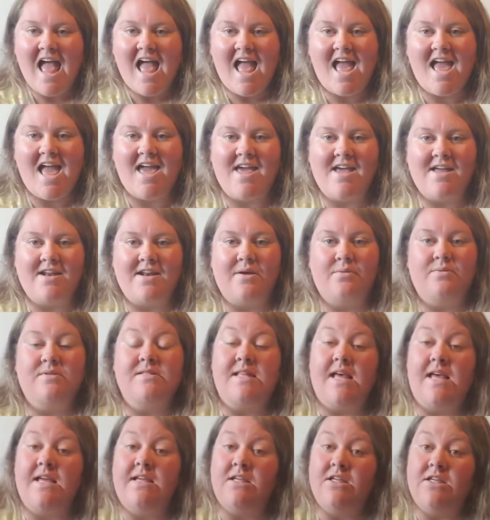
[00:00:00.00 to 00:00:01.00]
And I was
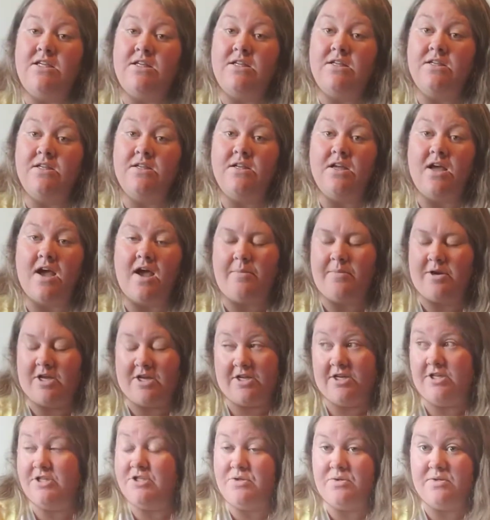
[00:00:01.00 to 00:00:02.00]
like, I'm not
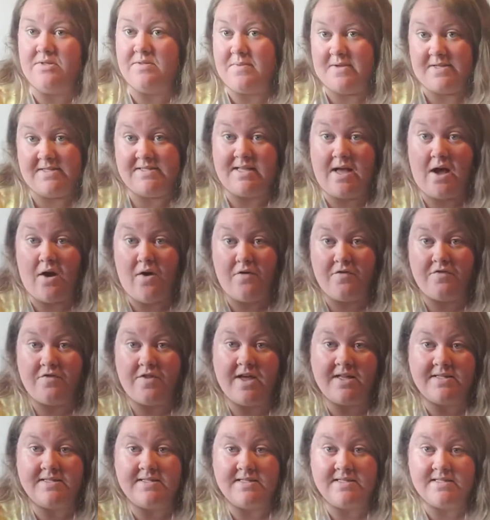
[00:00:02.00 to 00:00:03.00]
gonna do this myself,
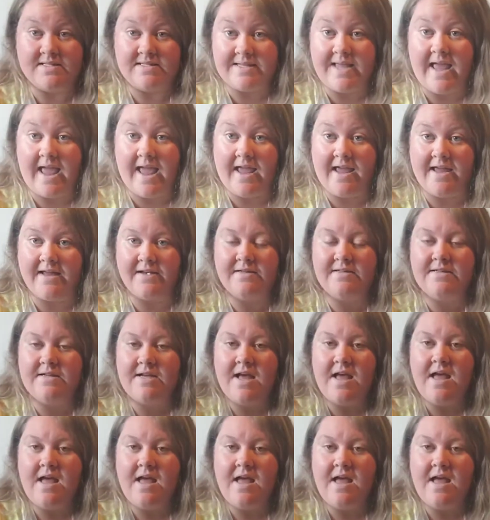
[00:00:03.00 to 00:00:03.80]
that's insane.